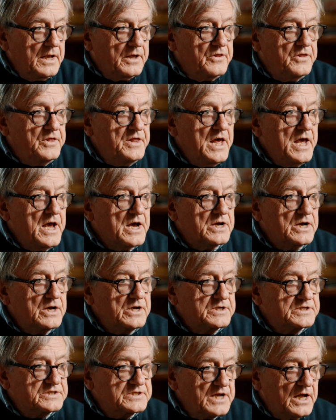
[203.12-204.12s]
Their
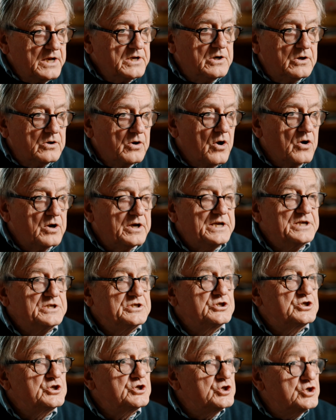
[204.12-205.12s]
sun clock
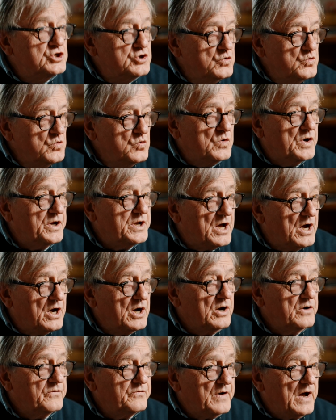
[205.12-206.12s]
is
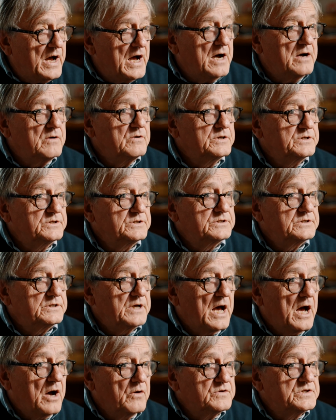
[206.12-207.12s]
2.5 hours
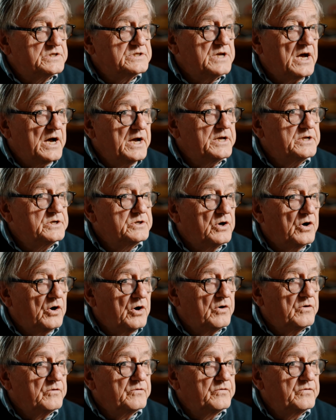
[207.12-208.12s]
outside
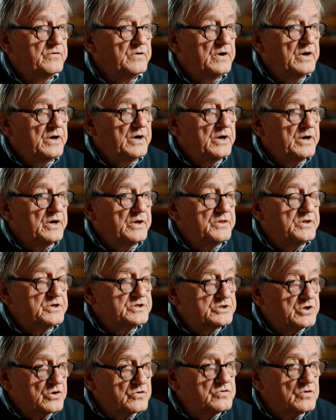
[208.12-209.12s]
of the
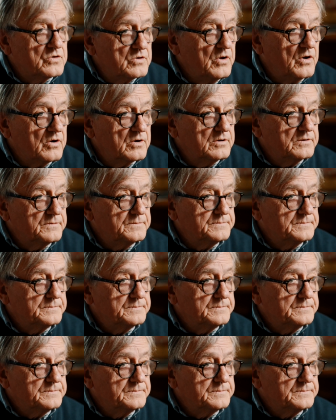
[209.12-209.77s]
social clock,